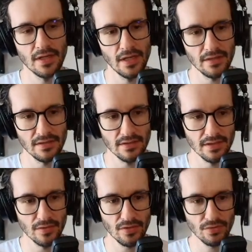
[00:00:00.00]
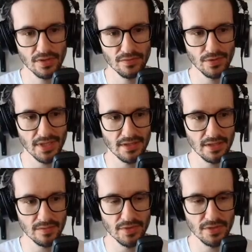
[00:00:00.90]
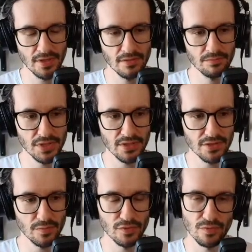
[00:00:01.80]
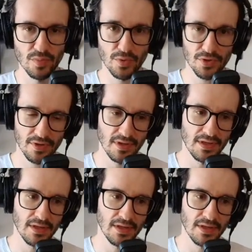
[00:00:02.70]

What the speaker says: And here you have to enable PHP support,